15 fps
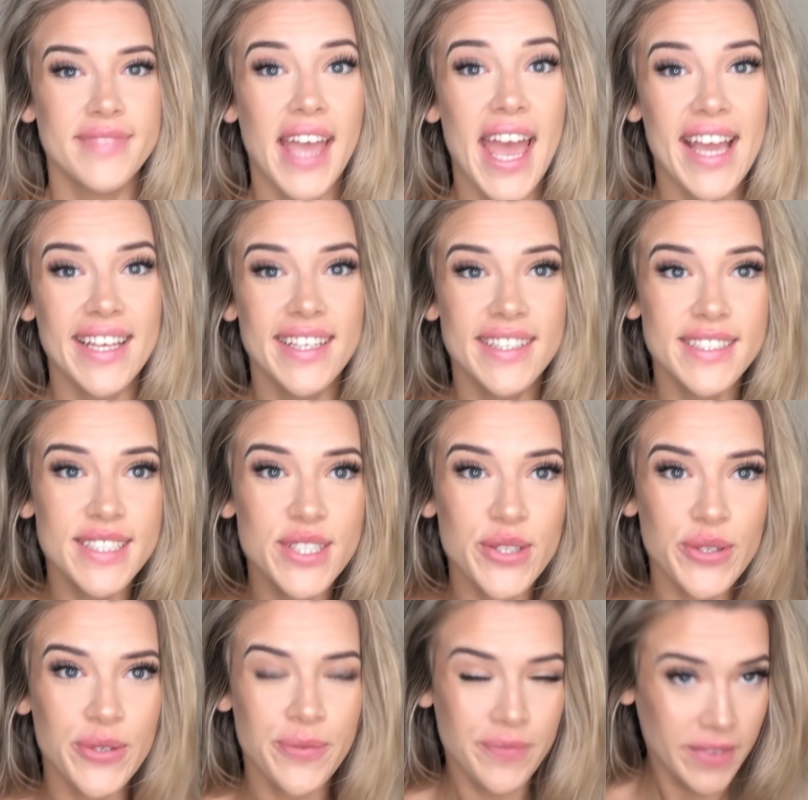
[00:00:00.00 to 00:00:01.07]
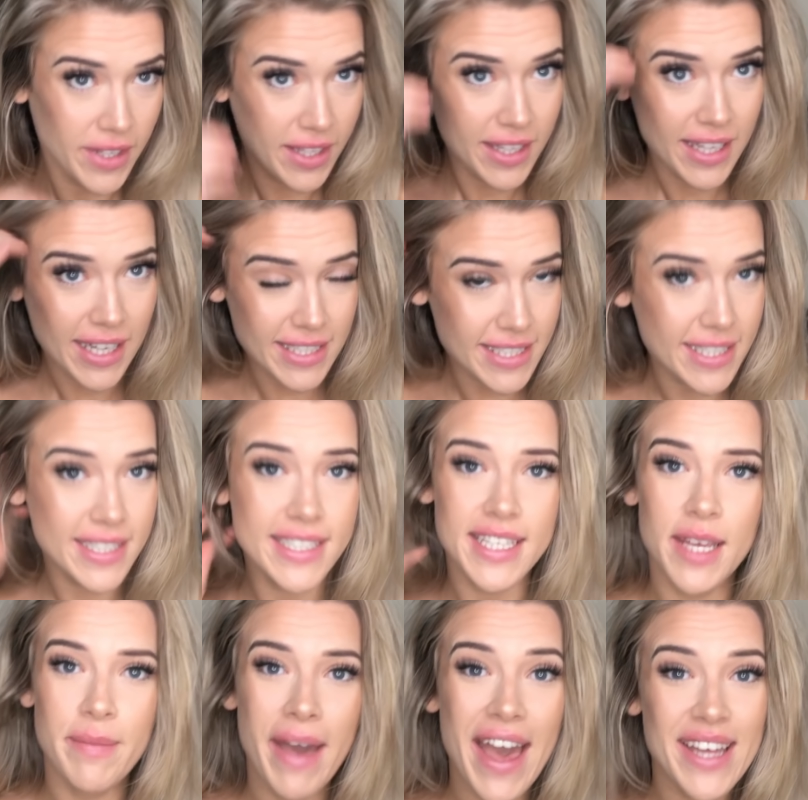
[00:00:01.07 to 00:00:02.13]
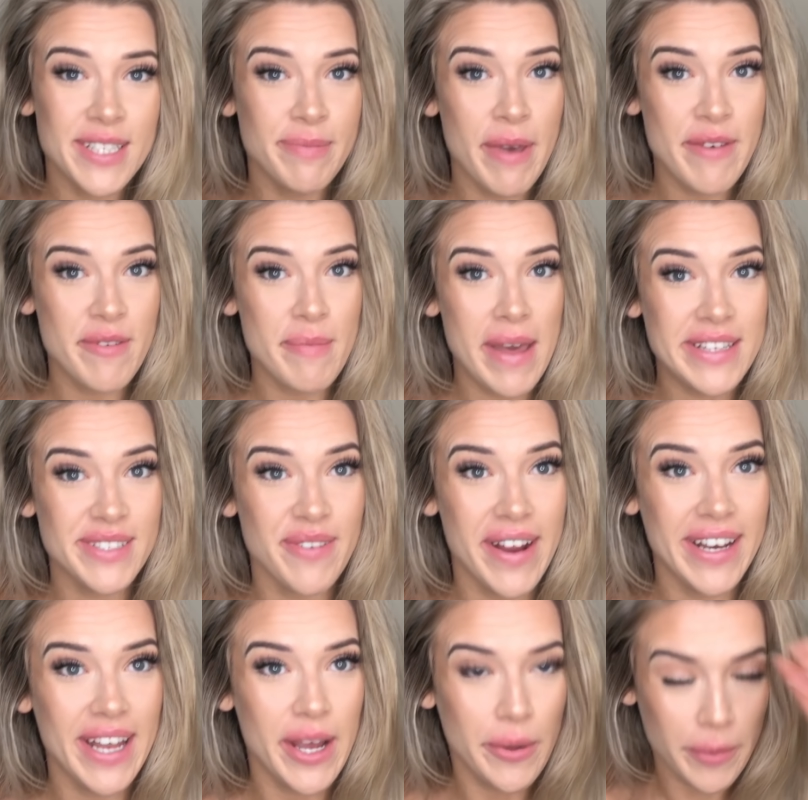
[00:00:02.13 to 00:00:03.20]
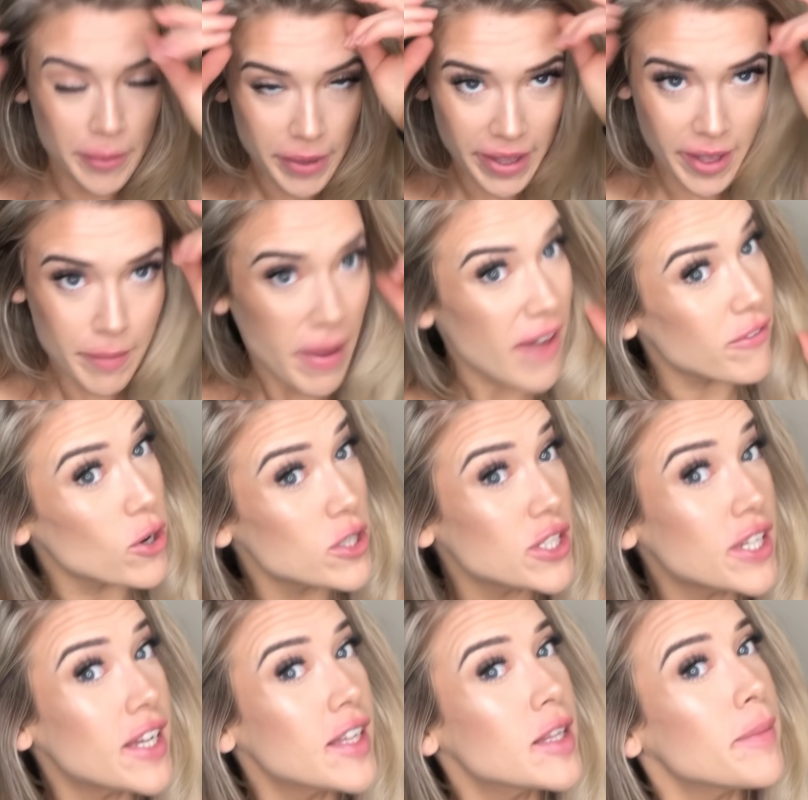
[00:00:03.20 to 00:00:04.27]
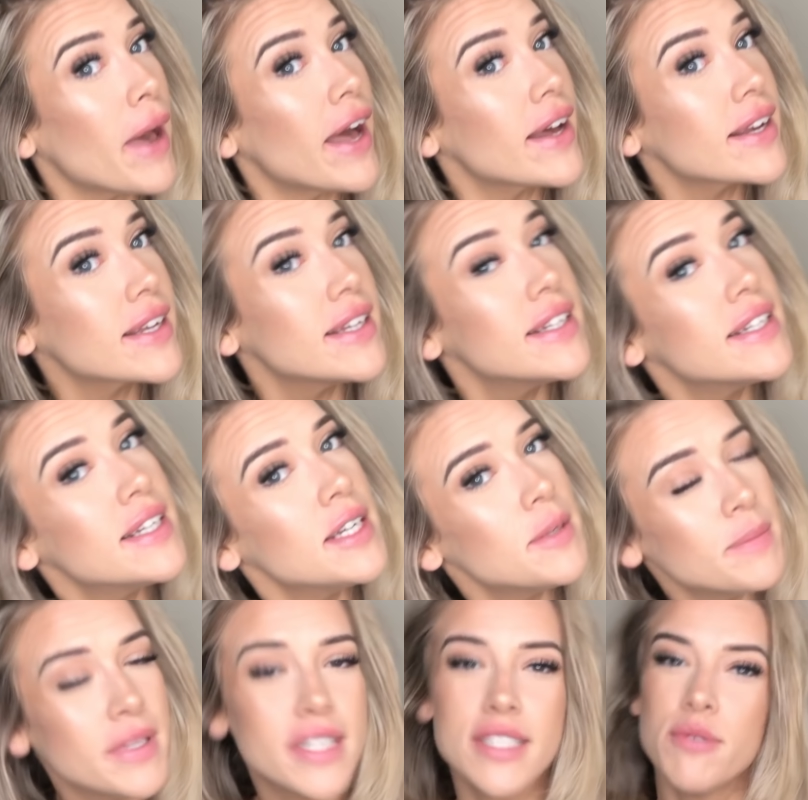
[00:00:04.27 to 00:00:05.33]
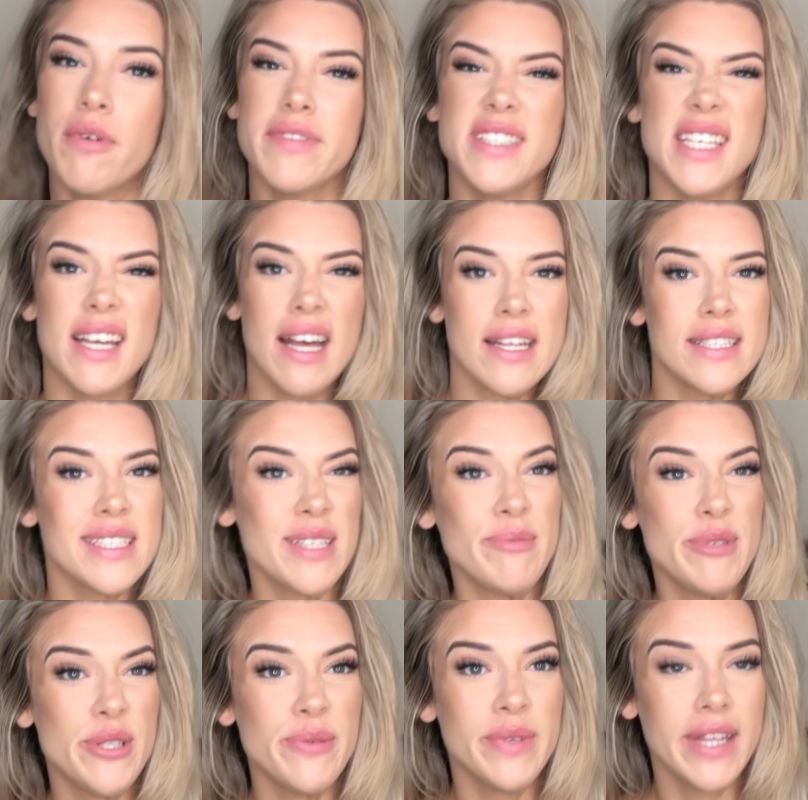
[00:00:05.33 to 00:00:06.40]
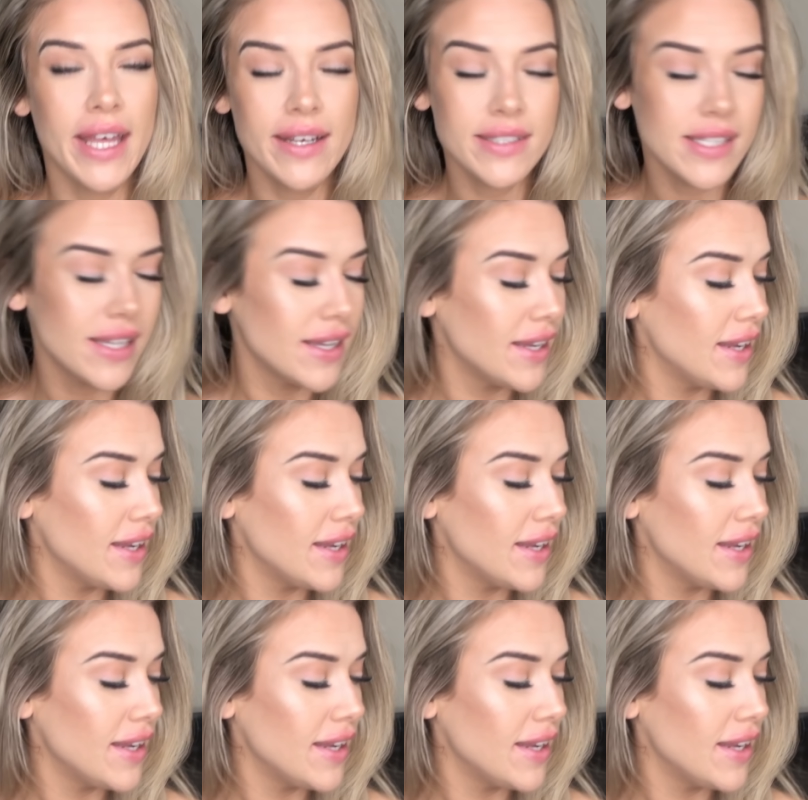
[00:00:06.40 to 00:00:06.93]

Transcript: Hey, so as you can see, my hair's a bit of a mess right now. I've already curled the back because you obviously can't see me doing that.